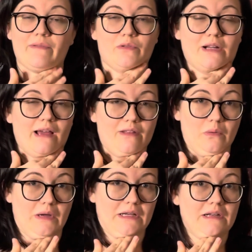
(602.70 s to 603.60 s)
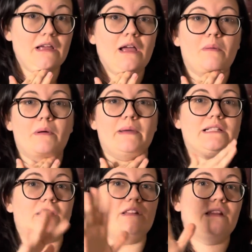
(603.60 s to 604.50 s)
read either one, but
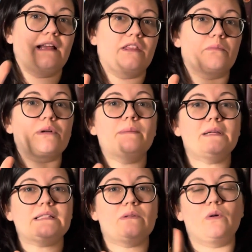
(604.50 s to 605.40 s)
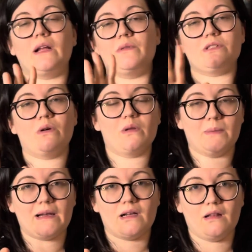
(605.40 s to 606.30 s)
based on like the premise and what I was told
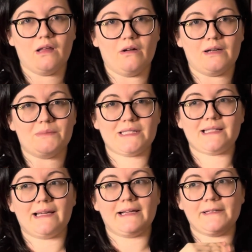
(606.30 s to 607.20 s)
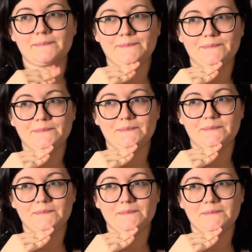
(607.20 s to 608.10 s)
about it alone, I'm just like,
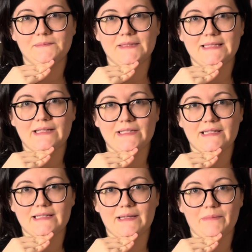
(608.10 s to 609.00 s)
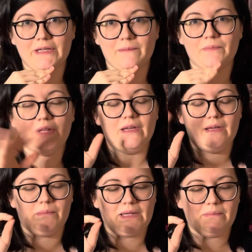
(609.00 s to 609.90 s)
this sounds like the same thing.
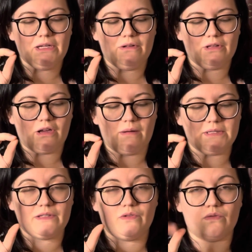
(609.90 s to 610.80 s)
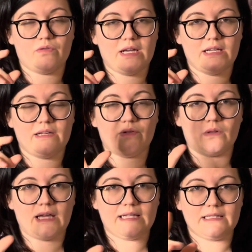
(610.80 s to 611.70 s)
But let me know in the comments if you've read it, if you
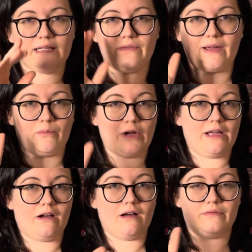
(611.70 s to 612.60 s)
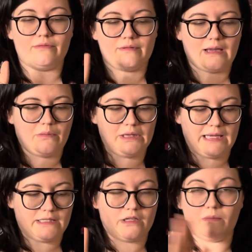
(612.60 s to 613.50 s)
liked it, if I'm way off. I would
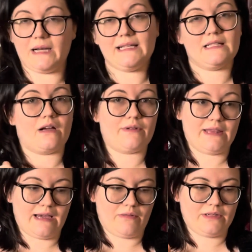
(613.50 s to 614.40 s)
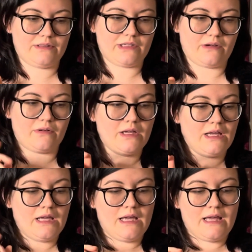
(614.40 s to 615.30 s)
like to know, but I did not read that one. So
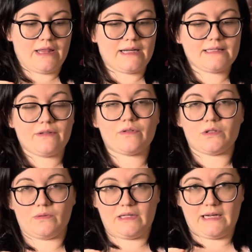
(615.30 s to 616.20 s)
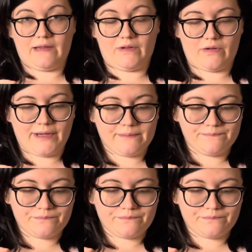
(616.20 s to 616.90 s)
that is the first one that I have not read.